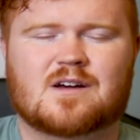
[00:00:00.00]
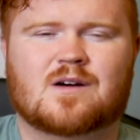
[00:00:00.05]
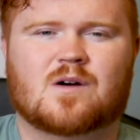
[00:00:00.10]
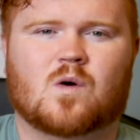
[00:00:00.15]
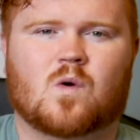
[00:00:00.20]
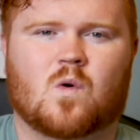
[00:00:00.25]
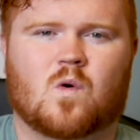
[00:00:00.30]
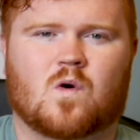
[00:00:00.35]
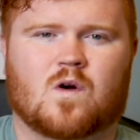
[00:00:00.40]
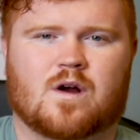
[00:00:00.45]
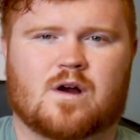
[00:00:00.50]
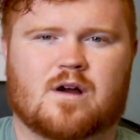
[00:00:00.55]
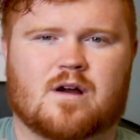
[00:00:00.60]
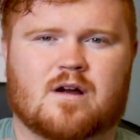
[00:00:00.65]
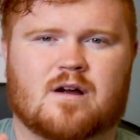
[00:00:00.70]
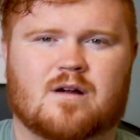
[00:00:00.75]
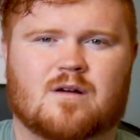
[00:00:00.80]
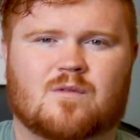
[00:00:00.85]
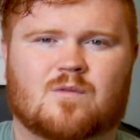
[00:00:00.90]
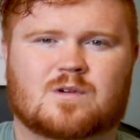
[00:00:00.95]

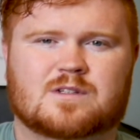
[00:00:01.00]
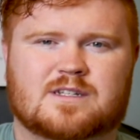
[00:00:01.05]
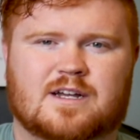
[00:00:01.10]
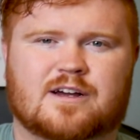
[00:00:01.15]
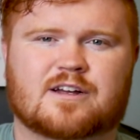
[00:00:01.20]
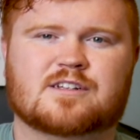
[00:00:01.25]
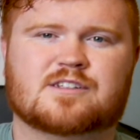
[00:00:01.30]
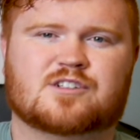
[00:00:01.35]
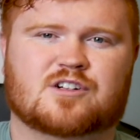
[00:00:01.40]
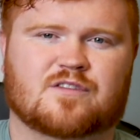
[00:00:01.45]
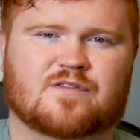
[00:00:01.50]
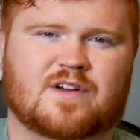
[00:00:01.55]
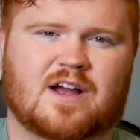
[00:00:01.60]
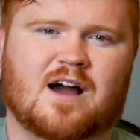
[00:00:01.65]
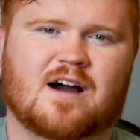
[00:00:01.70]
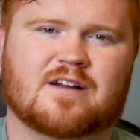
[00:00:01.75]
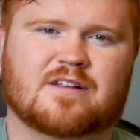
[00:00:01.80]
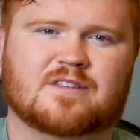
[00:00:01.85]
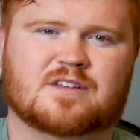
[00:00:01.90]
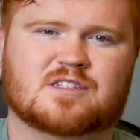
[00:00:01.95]
Or was I going to serve
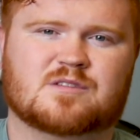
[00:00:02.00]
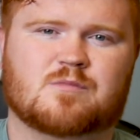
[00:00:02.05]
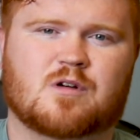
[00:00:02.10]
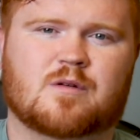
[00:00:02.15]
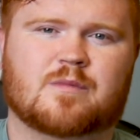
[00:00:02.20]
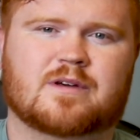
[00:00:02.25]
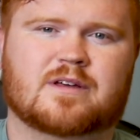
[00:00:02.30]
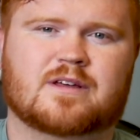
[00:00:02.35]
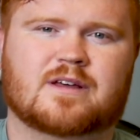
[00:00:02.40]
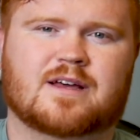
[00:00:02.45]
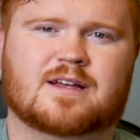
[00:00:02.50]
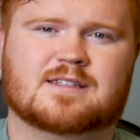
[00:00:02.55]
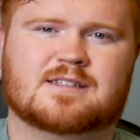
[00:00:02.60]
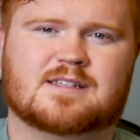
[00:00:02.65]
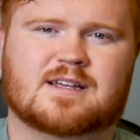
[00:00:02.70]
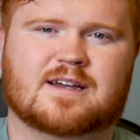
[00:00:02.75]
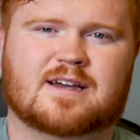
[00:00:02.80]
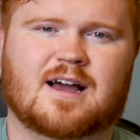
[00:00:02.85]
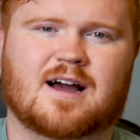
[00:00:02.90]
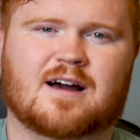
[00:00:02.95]
God in this moment and
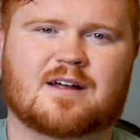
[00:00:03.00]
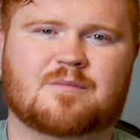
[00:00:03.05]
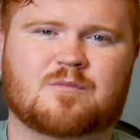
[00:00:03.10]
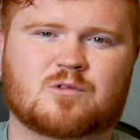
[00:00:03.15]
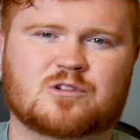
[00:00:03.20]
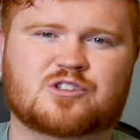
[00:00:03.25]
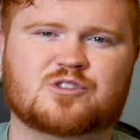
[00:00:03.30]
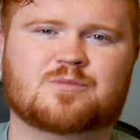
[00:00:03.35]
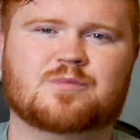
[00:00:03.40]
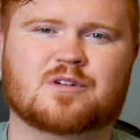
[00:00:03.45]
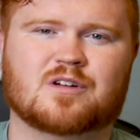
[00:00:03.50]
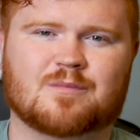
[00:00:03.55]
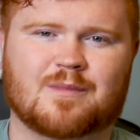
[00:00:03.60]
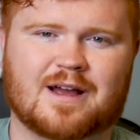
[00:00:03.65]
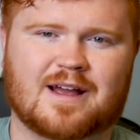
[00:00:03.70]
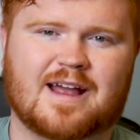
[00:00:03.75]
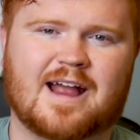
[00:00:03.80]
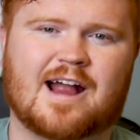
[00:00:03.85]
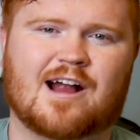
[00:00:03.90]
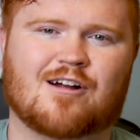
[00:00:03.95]
say, God, would you build
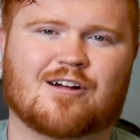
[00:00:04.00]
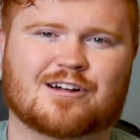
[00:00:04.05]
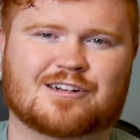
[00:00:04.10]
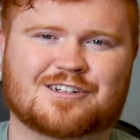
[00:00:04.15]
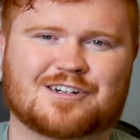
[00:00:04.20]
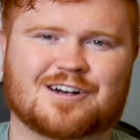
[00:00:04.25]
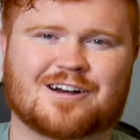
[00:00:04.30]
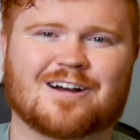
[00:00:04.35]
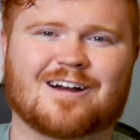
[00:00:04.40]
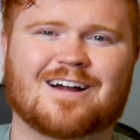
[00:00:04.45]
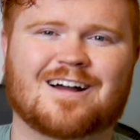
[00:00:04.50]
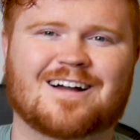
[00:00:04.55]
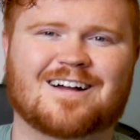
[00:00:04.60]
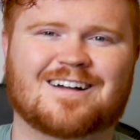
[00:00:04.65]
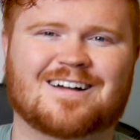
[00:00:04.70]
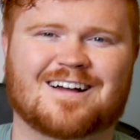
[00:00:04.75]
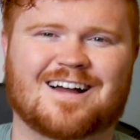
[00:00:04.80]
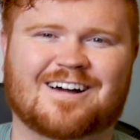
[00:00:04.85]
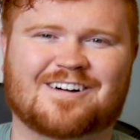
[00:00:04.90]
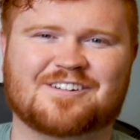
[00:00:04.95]
my character
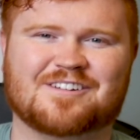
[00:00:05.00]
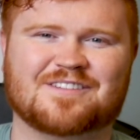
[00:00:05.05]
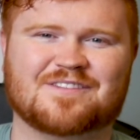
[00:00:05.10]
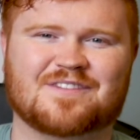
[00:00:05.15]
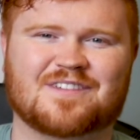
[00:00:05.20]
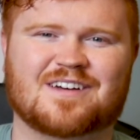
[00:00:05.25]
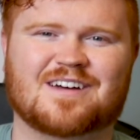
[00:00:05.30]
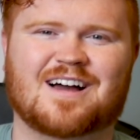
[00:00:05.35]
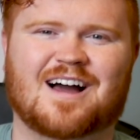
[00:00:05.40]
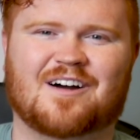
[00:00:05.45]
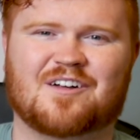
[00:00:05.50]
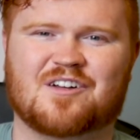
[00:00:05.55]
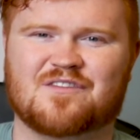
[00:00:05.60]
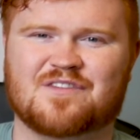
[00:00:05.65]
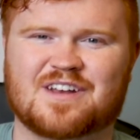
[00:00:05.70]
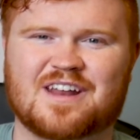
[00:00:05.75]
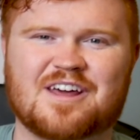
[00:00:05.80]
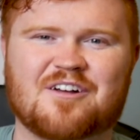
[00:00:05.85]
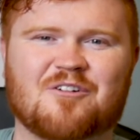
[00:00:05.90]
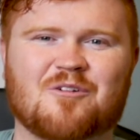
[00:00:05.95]
out of
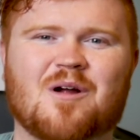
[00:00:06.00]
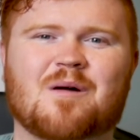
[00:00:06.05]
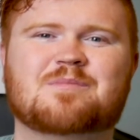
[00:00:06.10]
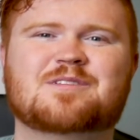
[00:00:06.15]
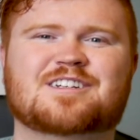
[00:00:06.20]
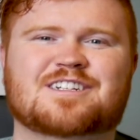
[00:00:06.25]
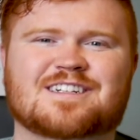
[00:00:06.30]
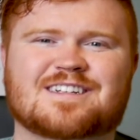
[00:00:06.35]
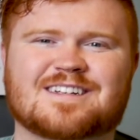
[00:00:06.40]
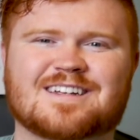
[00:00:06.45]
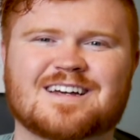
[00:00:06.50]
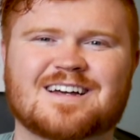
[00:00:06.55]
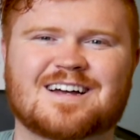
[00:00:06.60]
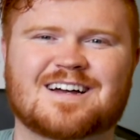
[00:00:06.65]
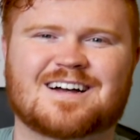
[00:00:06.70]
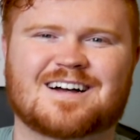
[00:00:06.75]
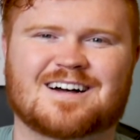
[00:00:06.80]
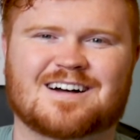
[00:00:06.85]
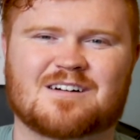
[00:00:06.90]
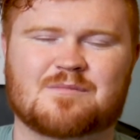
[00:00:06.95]
an interruption?
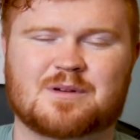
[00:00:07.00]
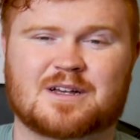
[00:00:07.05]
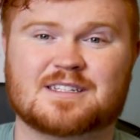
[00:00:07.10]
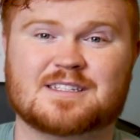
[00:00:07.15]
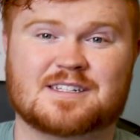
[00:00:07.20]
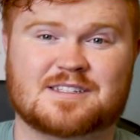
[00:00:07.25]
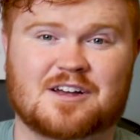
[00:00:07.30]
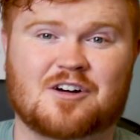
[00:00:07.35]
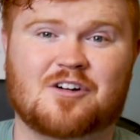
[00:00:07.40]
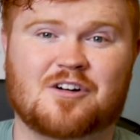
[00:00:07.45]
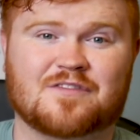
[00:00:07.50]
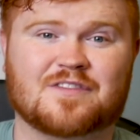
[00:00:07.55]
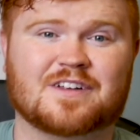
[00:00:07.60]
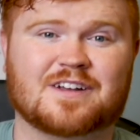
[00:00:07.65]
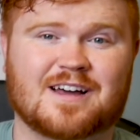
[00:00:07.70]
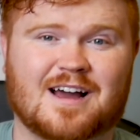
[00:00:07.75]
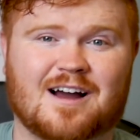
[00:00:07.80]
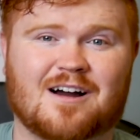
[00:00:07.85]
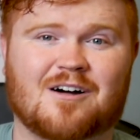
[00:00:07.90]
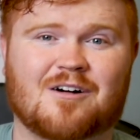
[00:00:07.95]
Because that's often
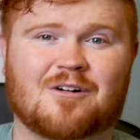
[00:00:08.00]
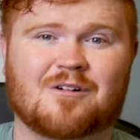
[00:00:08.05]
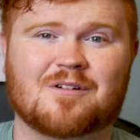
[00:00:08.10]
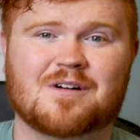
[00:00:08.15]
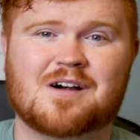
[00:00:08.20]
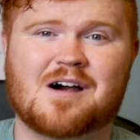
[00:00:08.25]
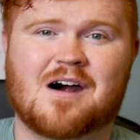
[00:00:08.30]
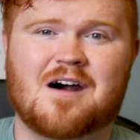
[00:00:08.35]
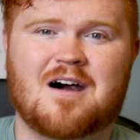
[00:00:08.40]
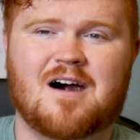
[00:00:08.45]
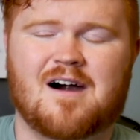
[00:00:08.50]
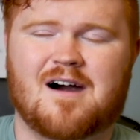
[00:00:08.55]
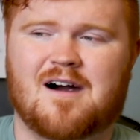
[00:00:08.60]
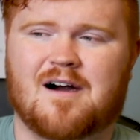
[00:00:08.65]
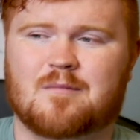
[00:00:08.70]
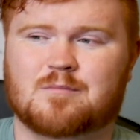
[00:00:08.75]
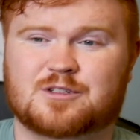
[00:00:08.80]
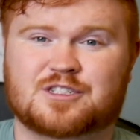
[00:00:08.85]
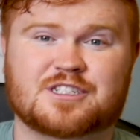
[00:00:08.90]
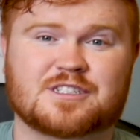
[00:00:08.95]
how
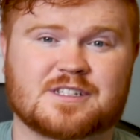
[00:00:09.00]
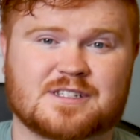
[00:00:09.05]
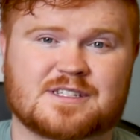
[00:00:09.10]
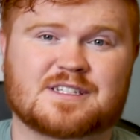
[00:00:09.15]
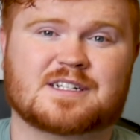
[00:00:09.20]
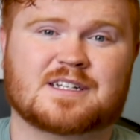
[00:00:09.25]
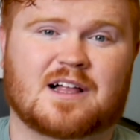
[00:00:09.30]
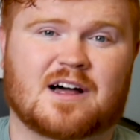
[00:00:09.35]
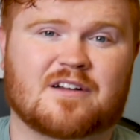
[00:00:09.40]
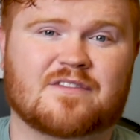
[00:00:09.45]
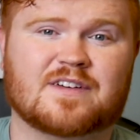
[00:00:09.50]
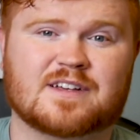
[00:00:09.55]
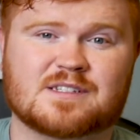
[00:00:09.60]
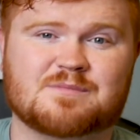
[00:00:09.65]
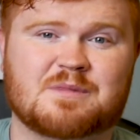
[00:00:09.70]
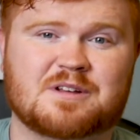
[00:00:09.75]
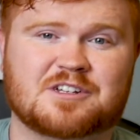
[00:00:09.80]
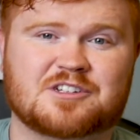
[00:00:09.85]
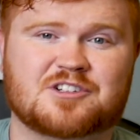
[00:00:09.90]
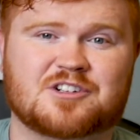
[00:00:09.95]
Jesus did a lot of his
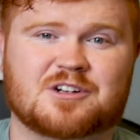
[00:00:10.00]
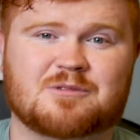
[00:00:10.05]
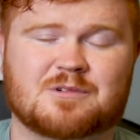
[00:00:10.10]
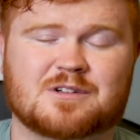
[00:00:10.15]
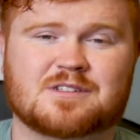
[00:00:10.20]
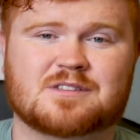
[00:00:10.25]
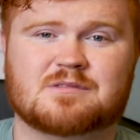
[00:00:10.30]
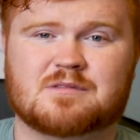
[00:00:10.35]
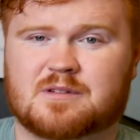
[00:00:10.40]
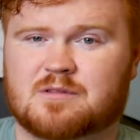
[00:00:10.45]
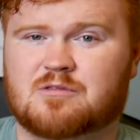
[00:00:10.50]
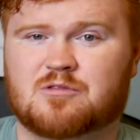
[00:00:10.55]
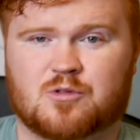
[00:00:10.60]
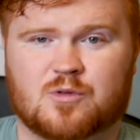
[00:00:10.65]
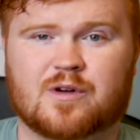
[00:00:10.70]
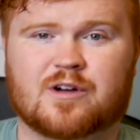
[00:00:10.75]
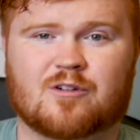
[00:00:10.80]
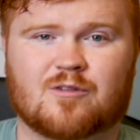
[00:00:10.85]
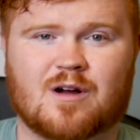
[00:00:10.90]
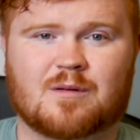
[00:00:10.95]
ministry, was
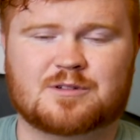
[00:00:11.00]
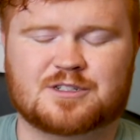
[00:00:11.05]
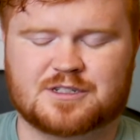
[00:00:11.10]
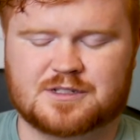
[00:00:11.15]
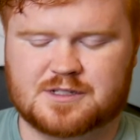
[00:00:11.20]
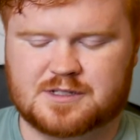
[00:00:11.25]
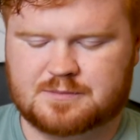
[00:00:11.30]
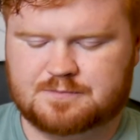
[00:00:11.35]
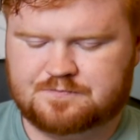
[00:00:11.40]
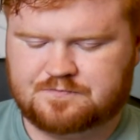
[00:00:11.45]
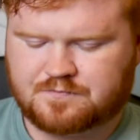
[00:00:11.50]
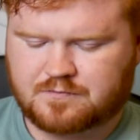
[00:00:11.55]
through interruptions.